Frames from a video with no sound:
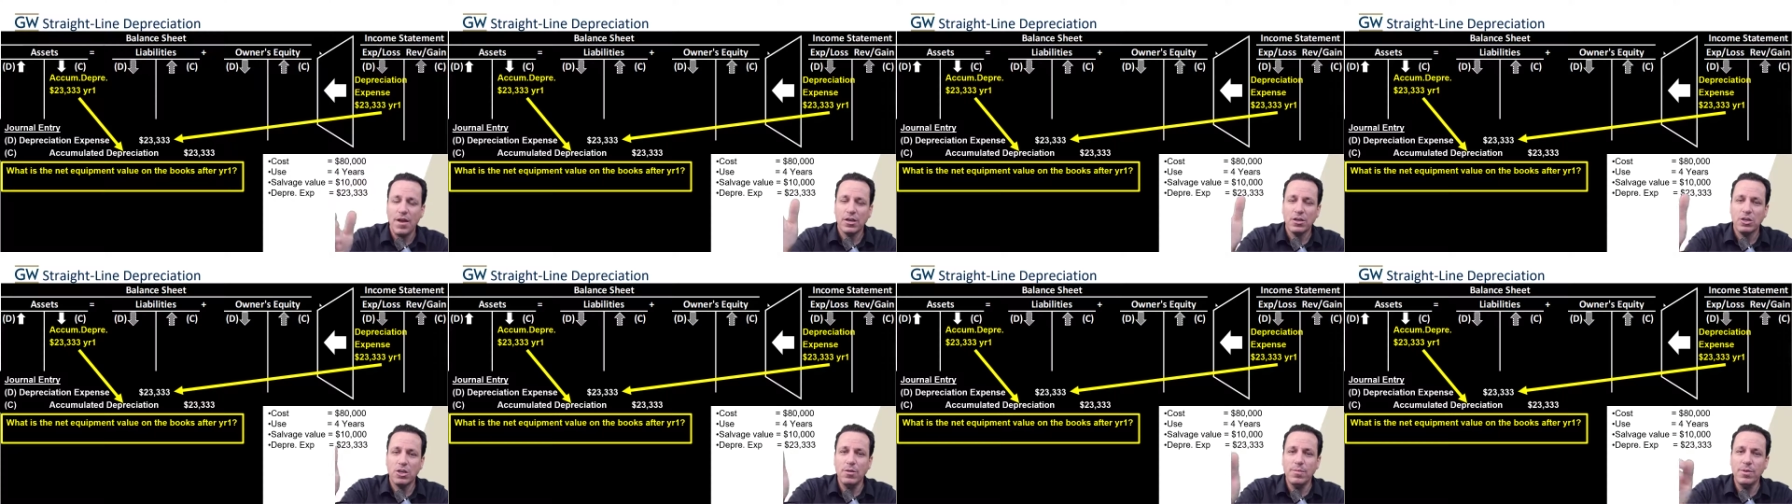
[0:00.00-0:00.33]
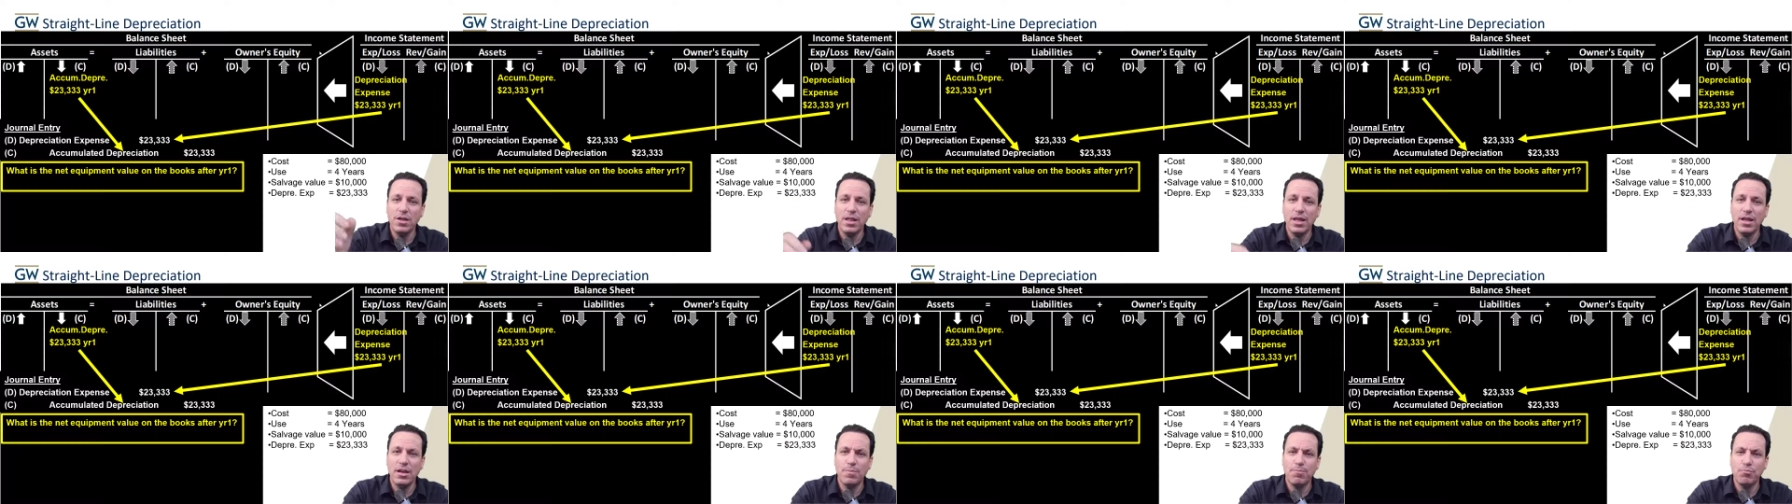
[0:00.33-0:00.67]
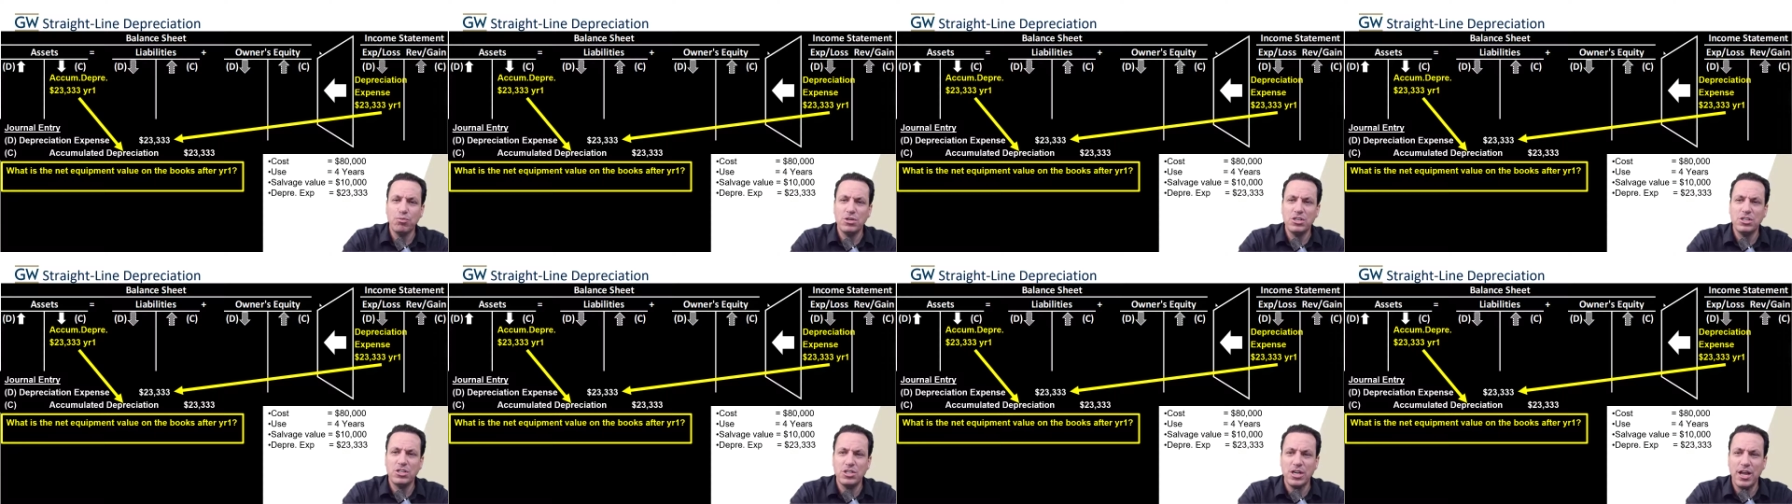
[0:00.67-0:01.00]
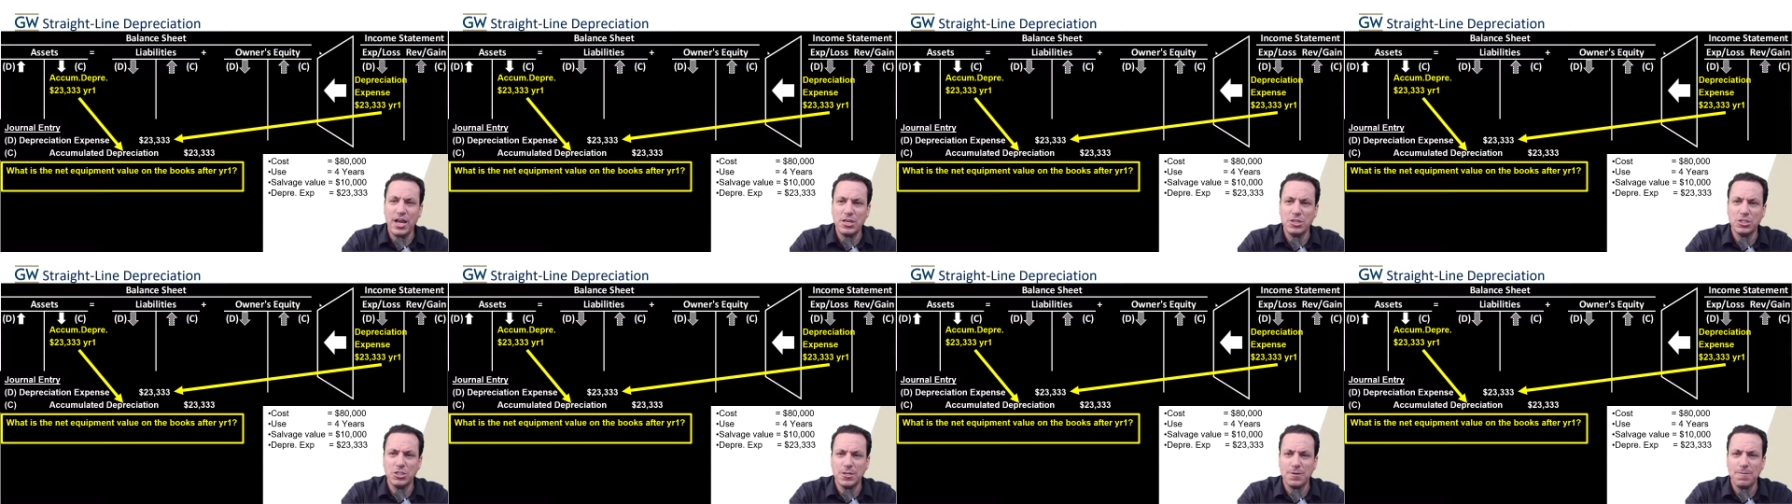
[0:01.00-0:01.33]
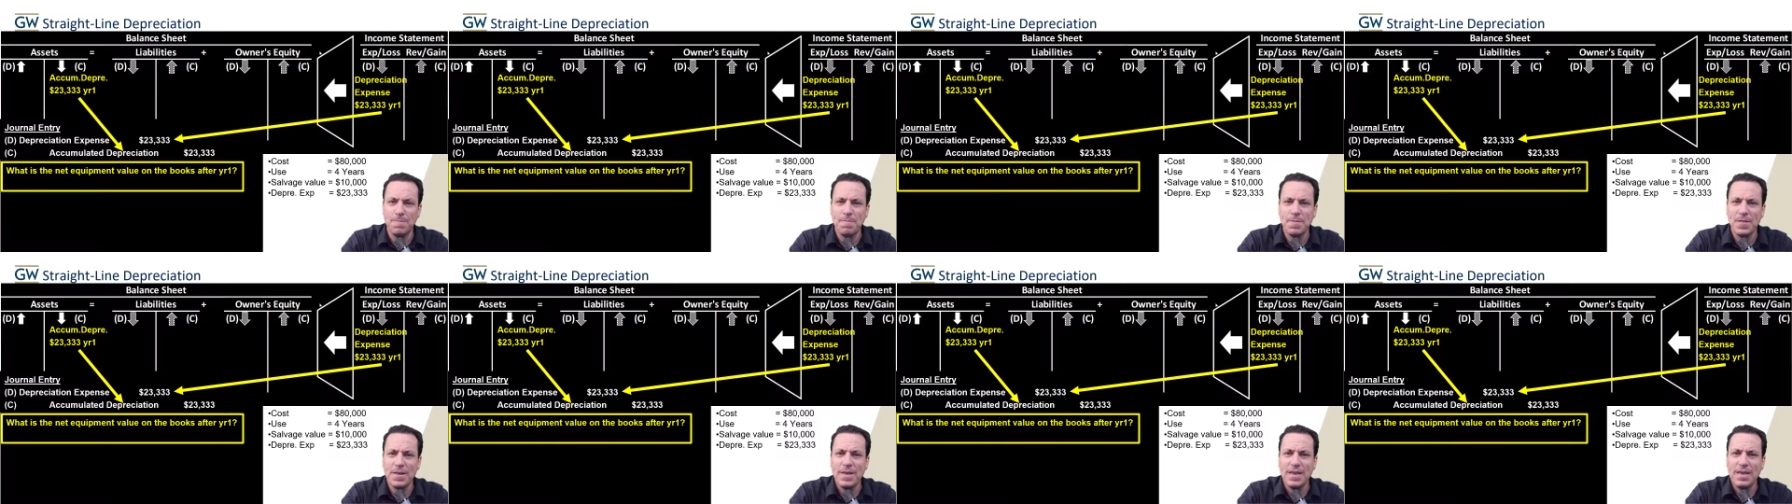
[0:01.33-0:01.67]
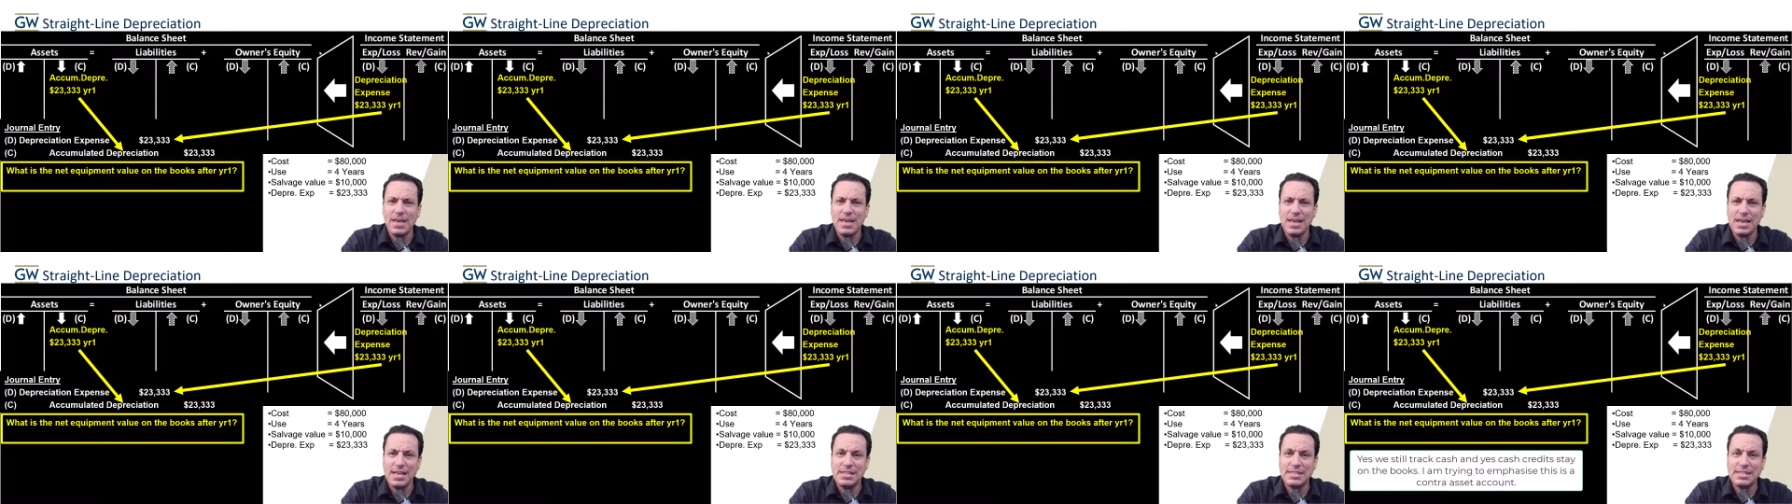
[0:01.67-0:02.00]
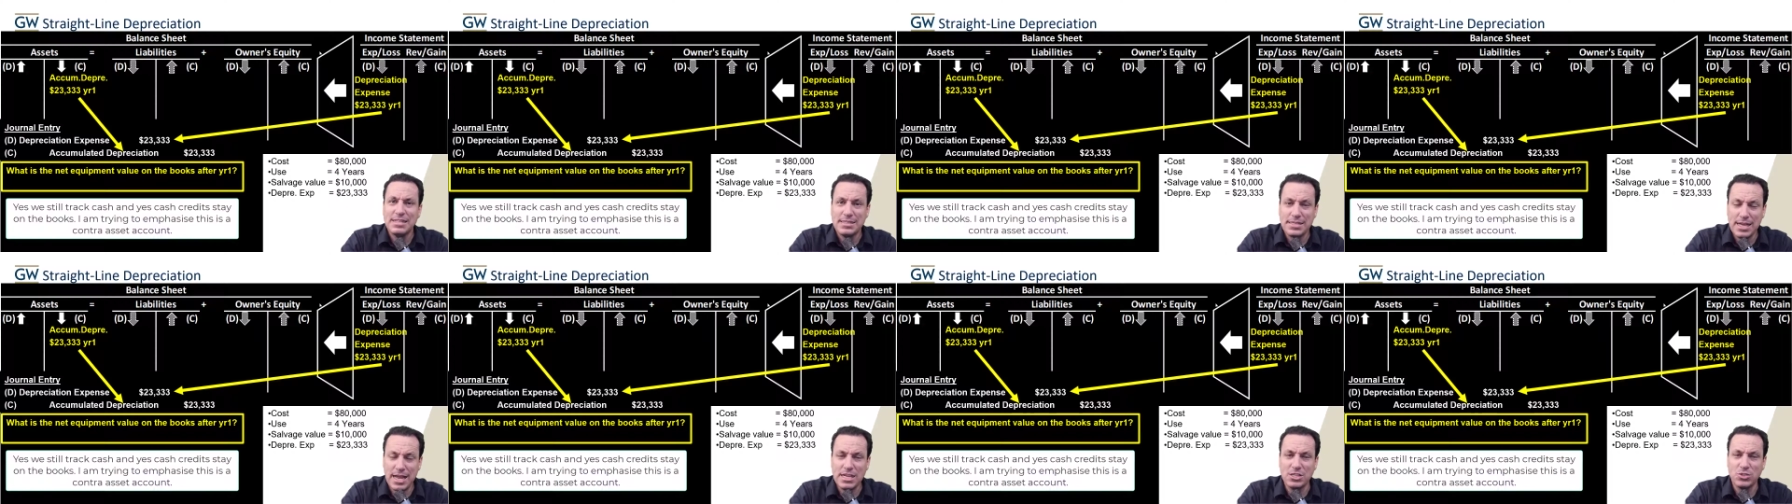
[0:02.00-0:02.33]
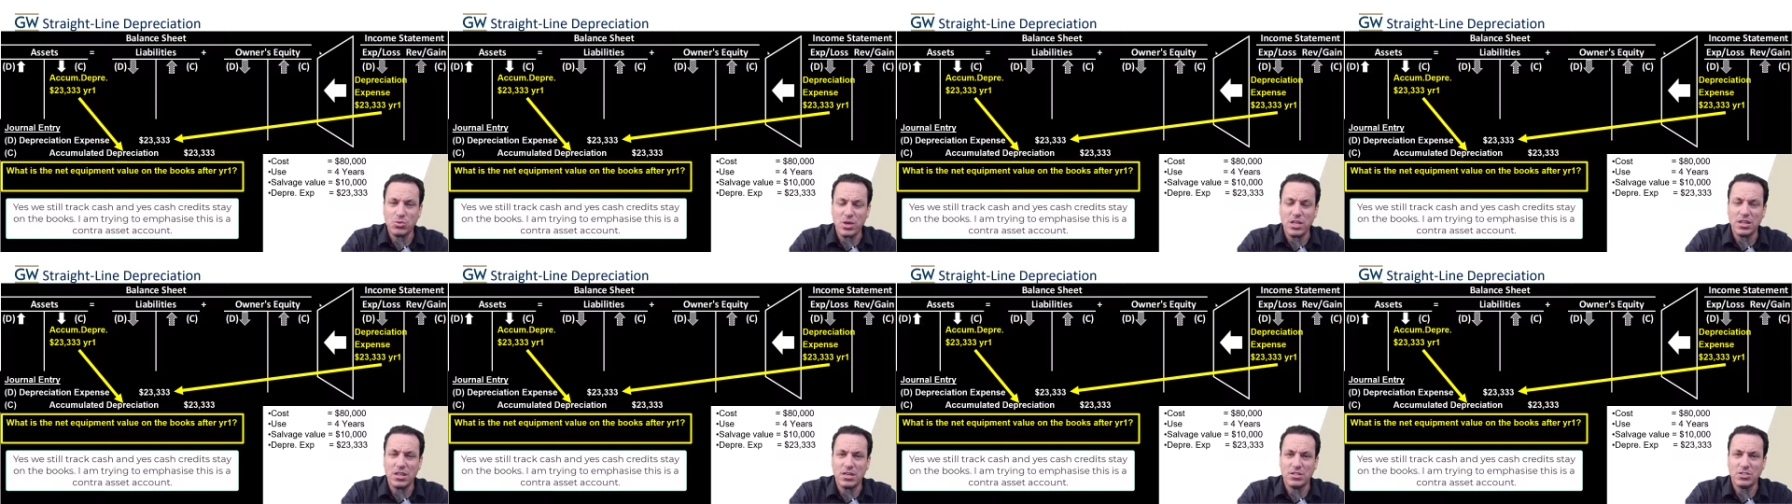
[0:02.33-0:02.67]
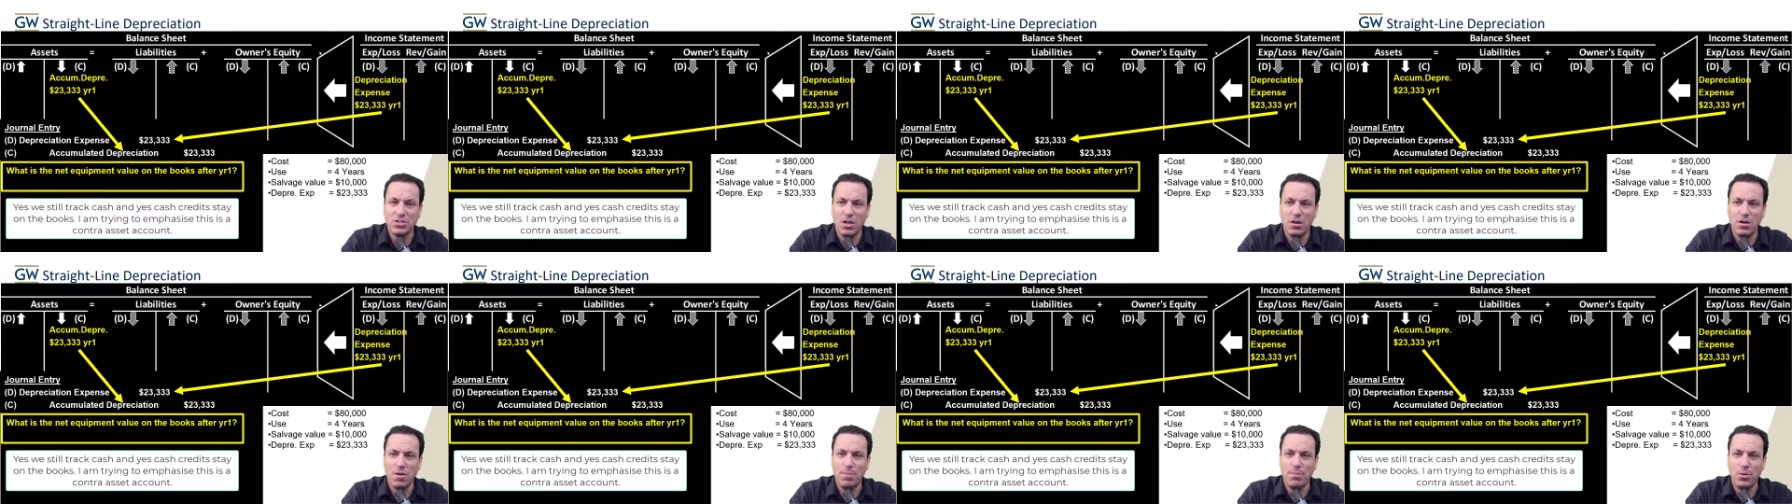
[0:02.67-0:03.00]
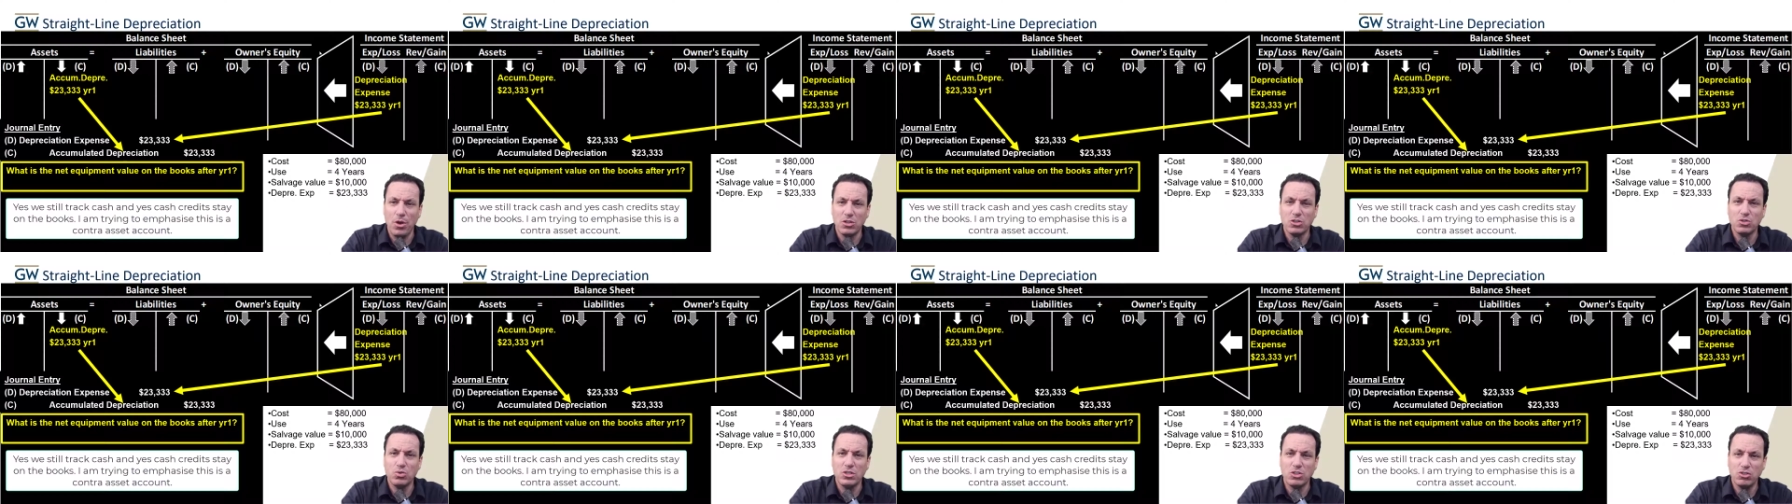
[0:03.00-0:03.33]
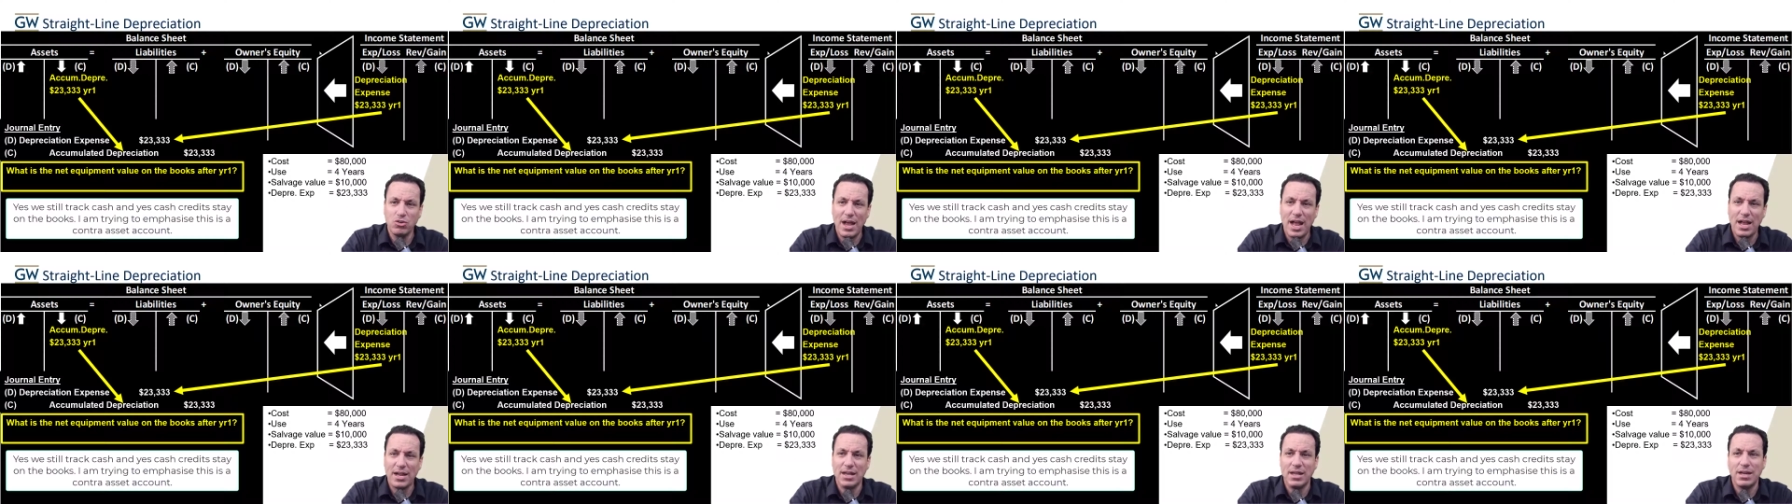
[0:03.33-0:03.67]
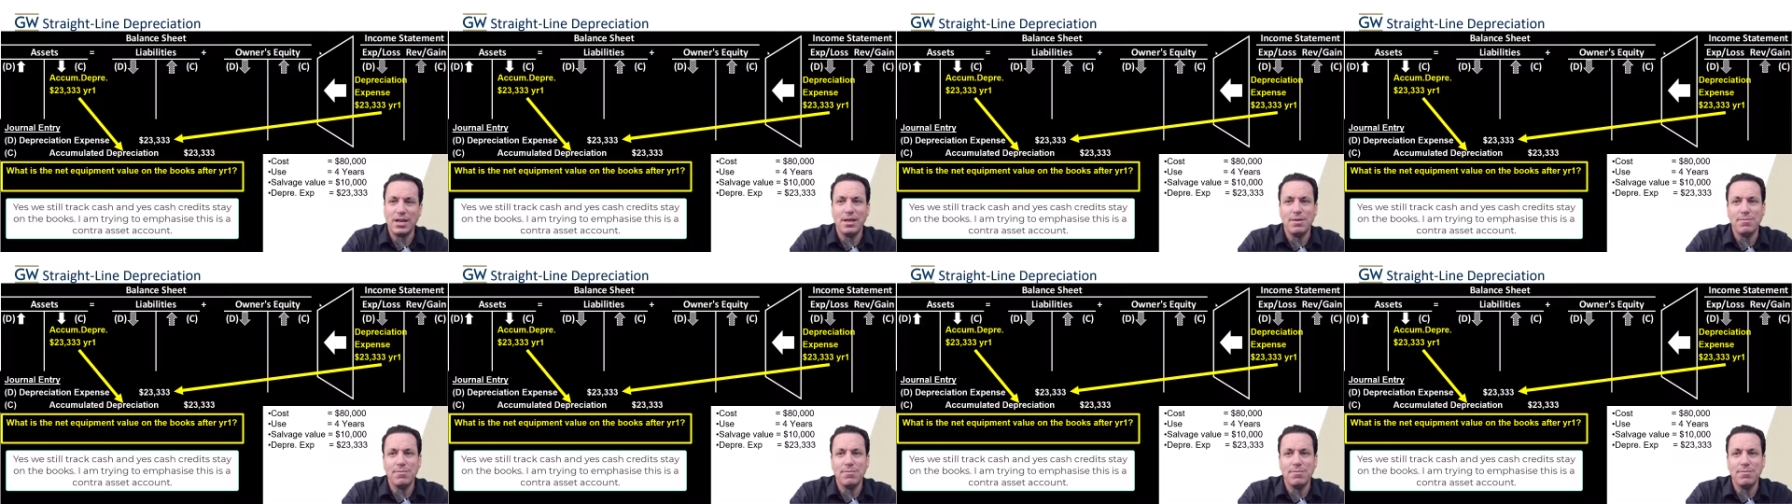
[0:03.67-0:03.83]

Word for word: Accumulated depreciation stays with us on our books. We track it.